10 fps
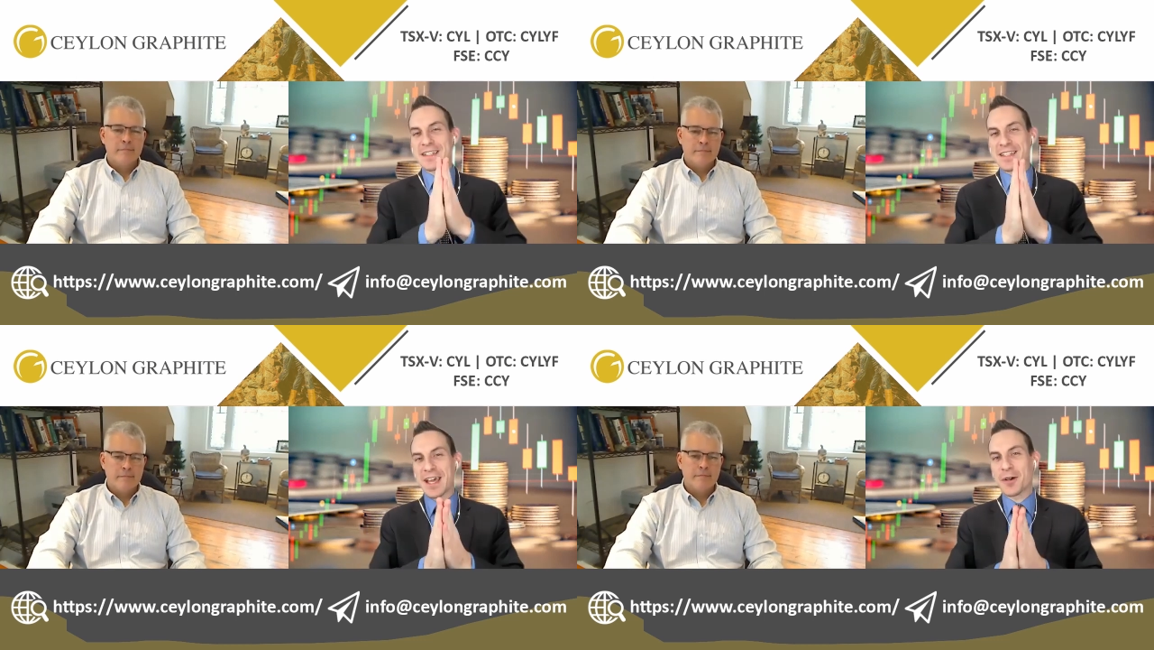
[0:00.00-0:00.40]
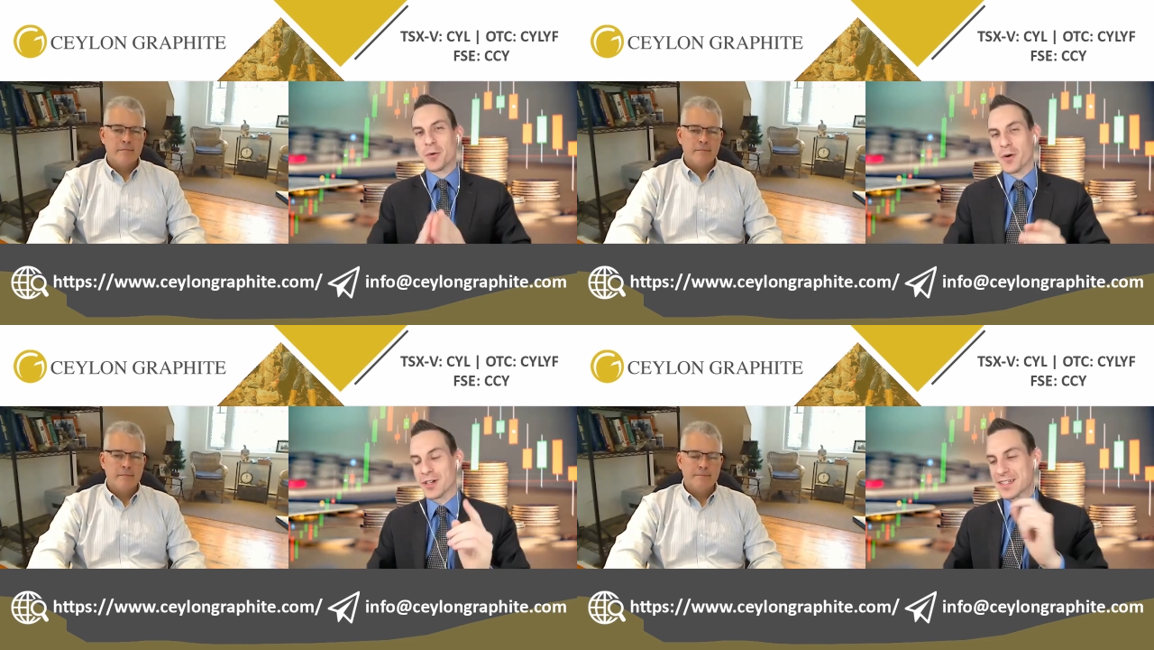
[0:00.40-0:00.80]
Speaker 1: stay
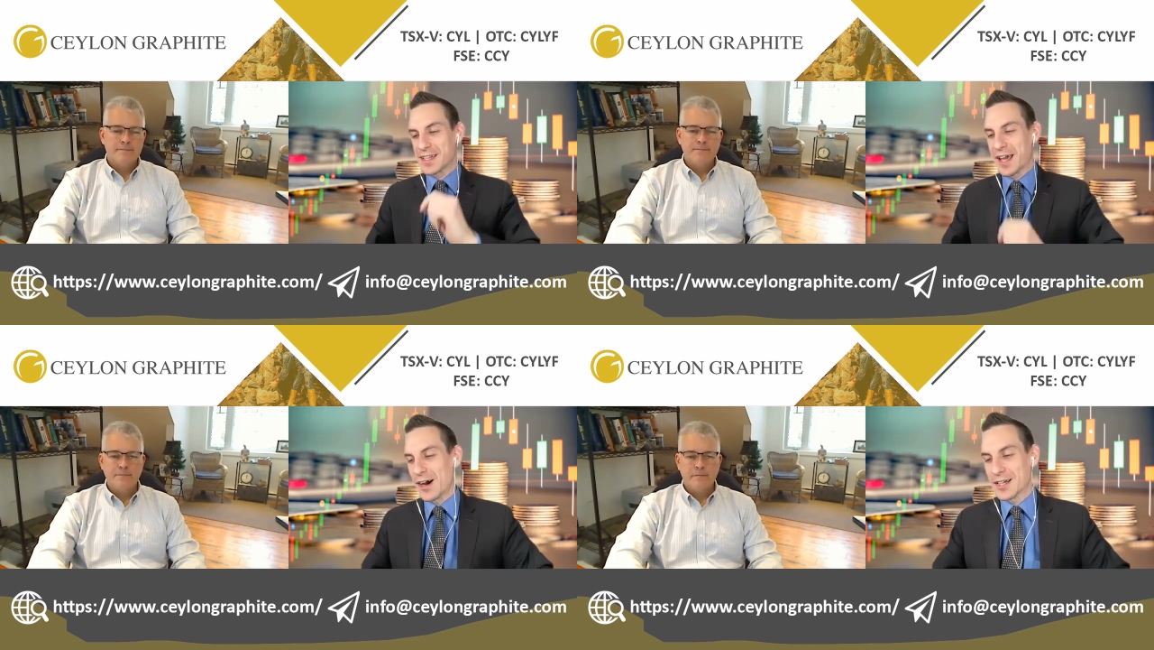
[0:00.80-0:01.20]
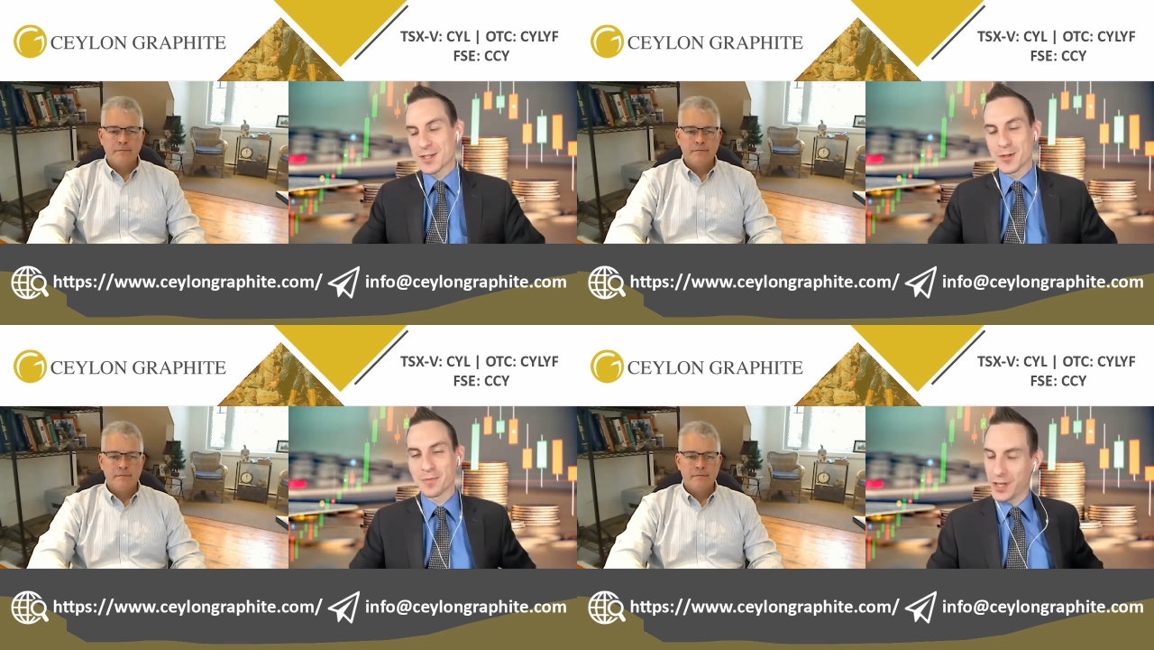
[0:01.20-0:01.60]
cool, stay
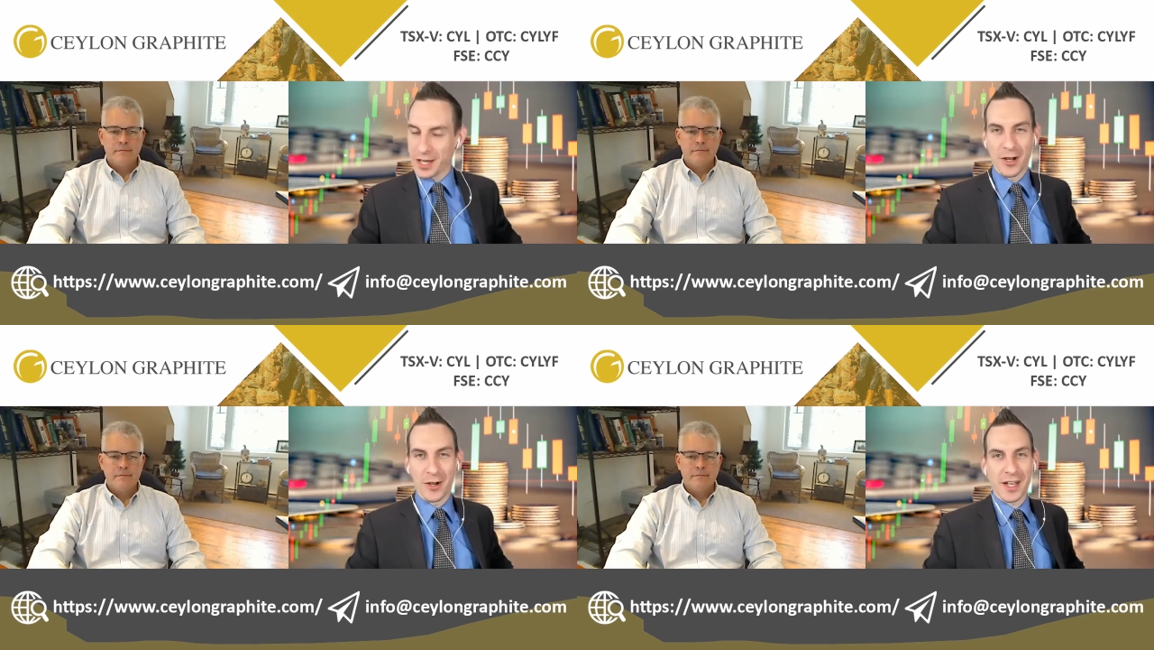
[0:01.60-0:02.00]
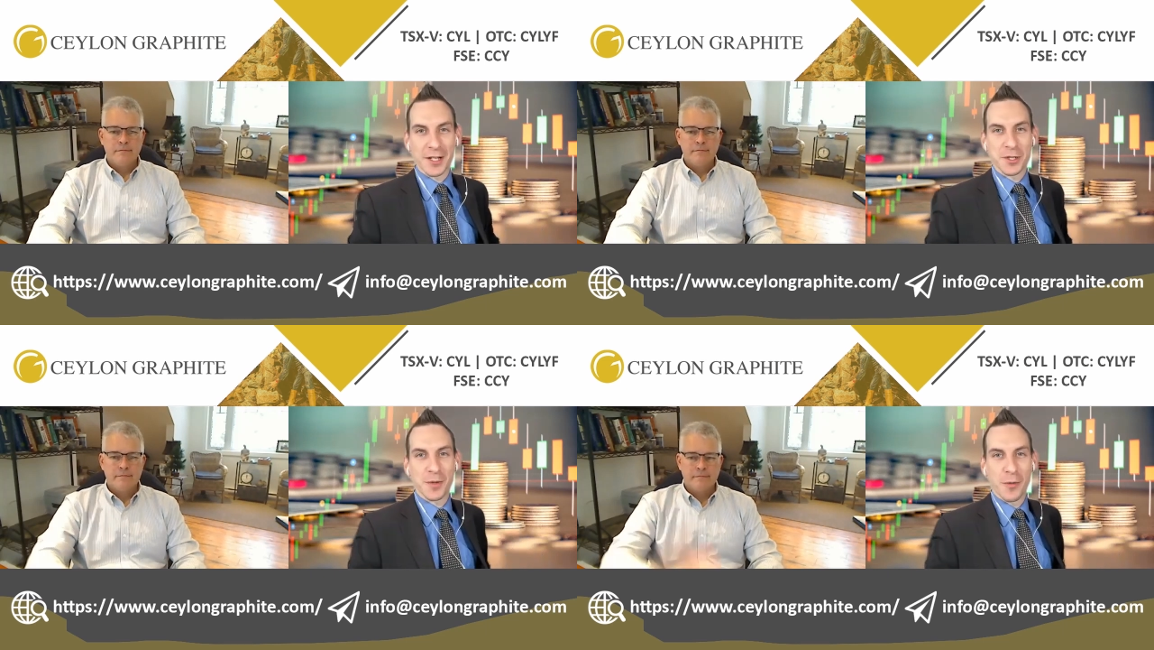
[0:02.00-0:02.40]
awesome, and I'll
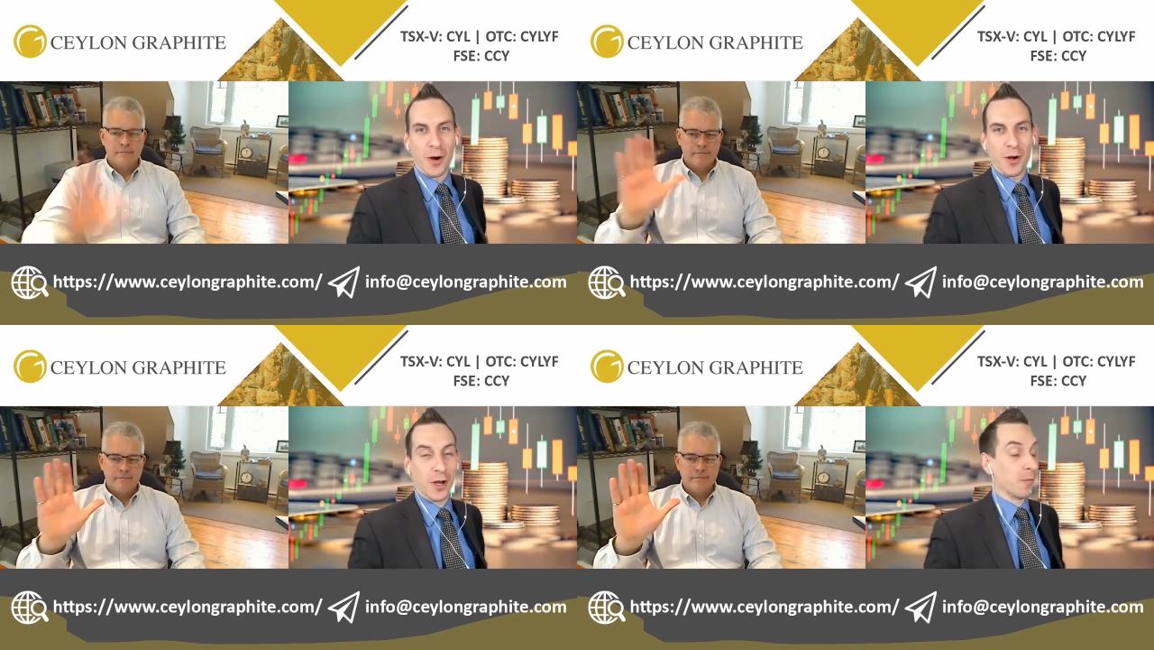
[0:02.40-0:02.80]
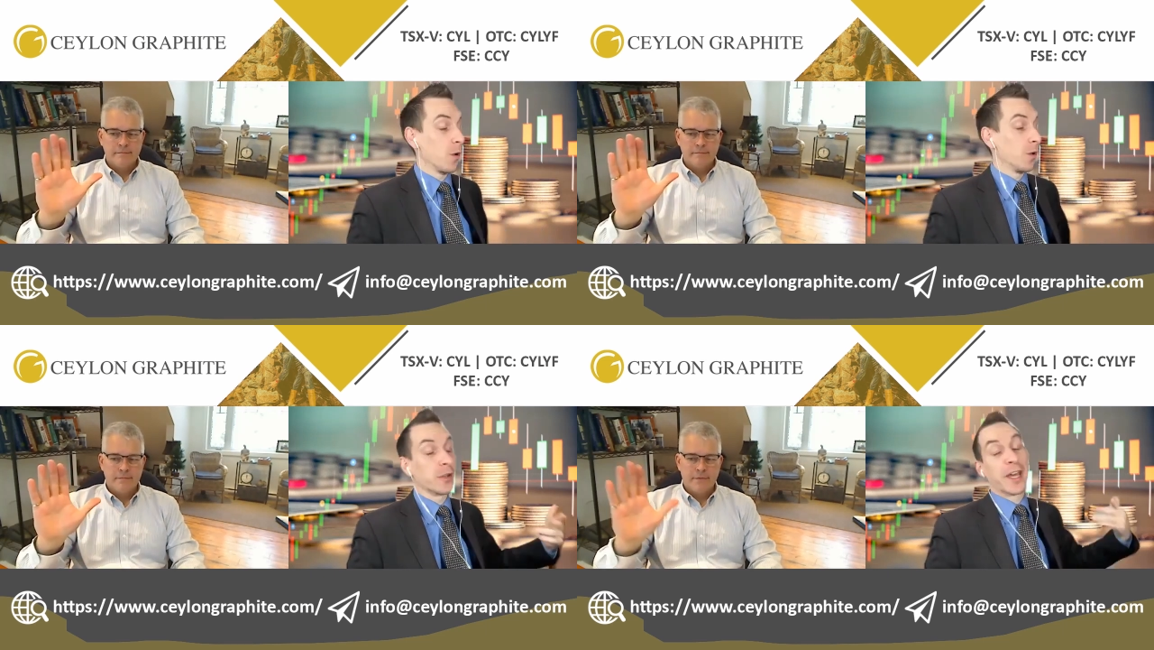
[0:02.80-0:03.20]
catch you tomorrow.
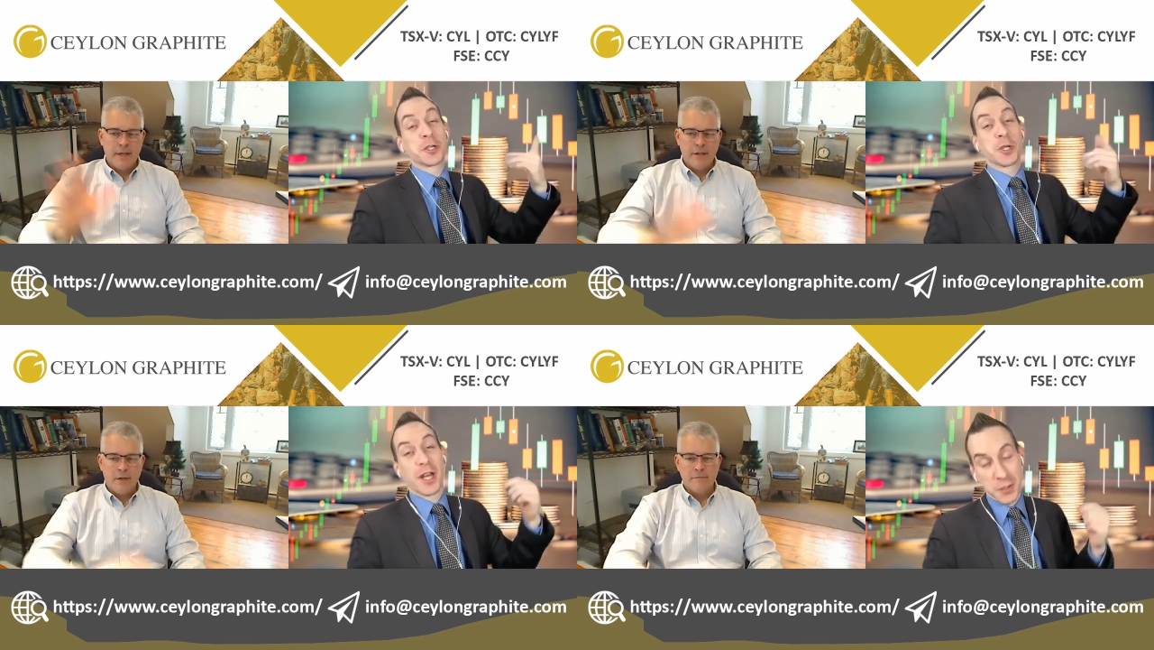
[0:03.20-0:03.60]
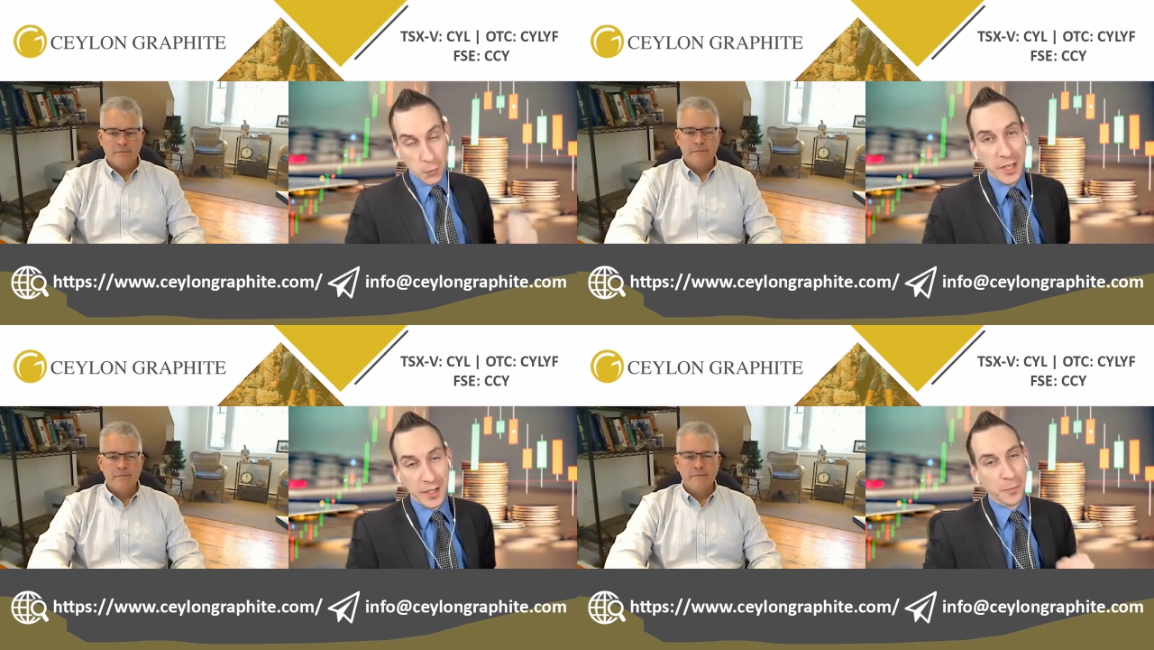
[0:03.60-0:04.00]
Well, I'll catch you next
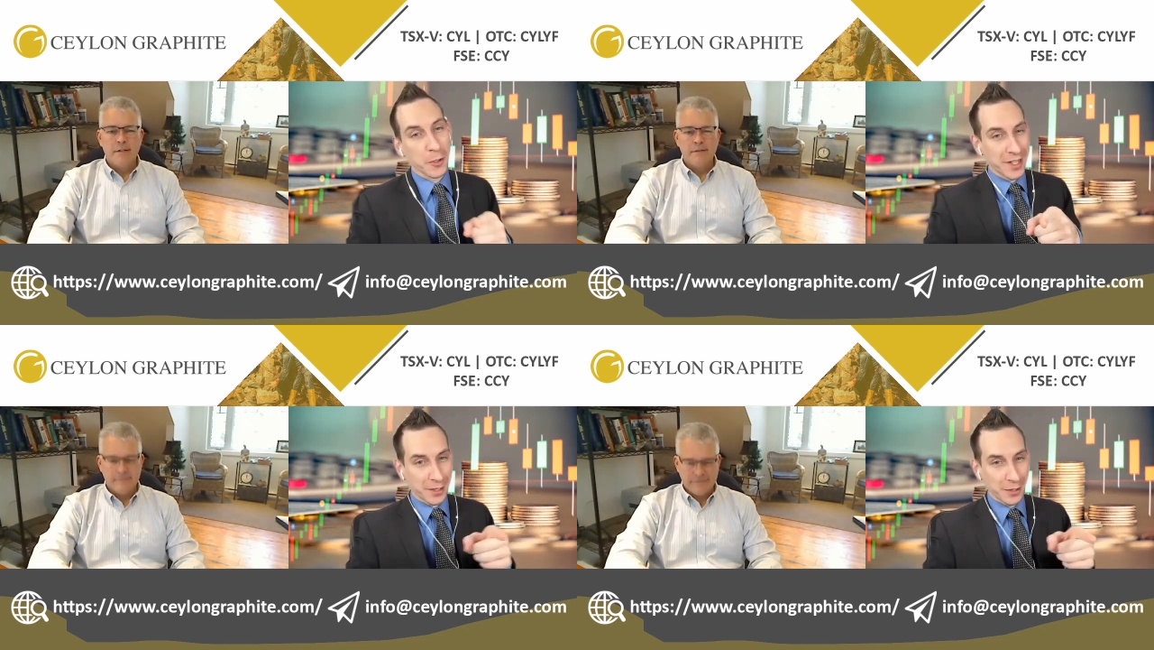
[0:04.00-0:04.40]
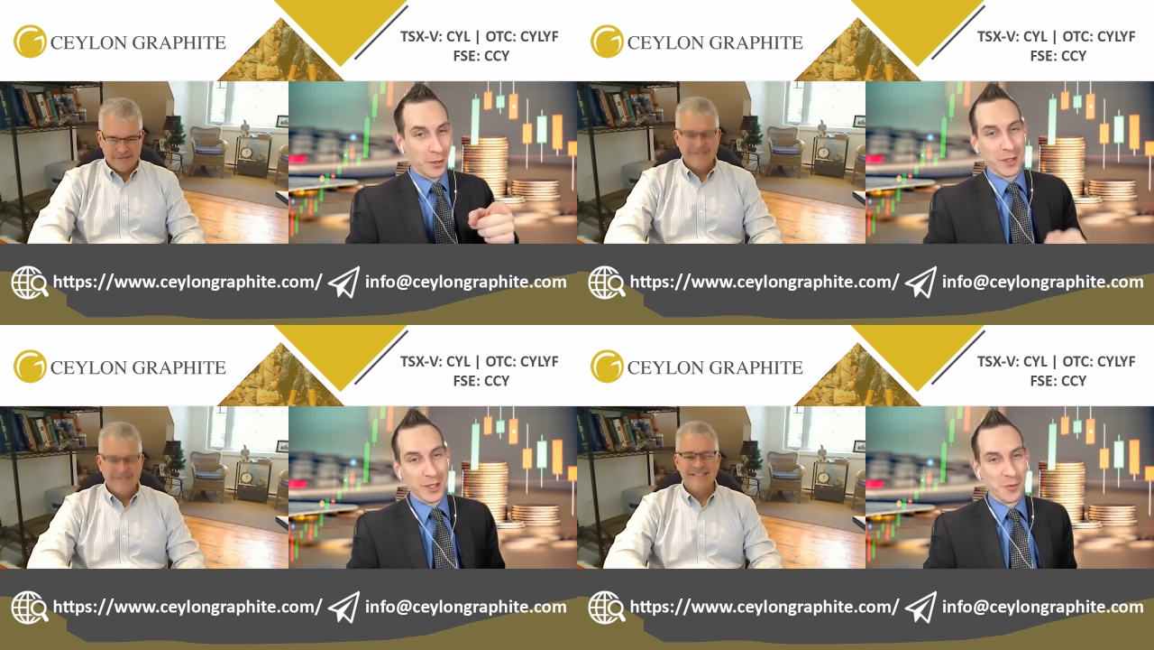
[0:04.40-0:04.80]
week,
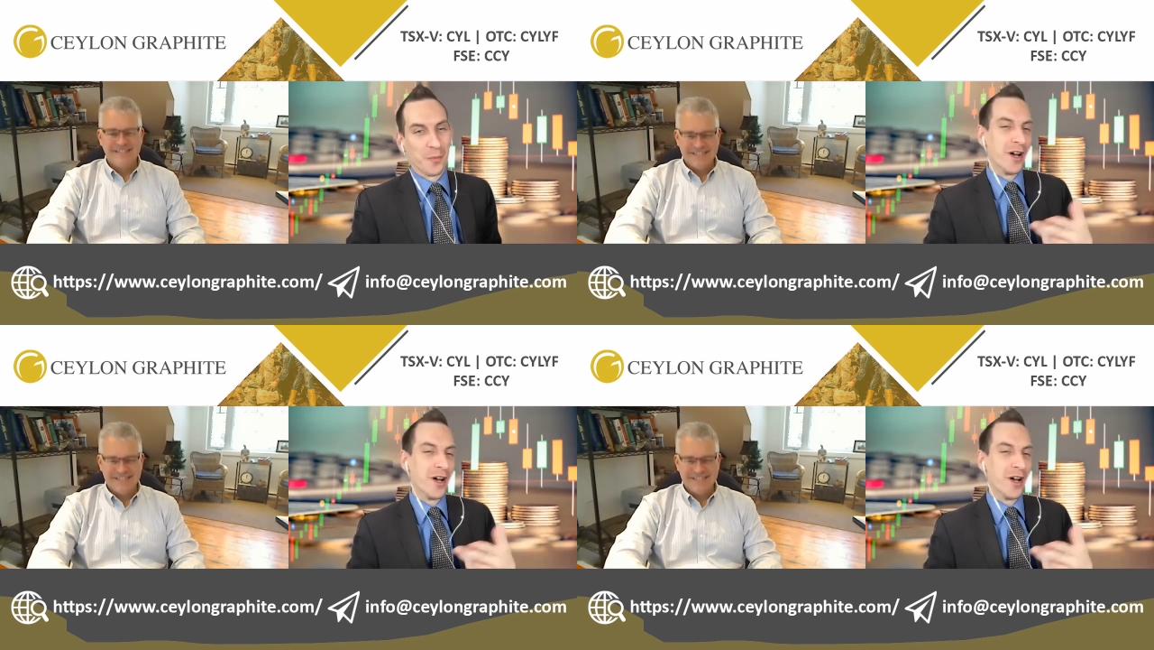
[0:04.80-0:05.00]
particularly you.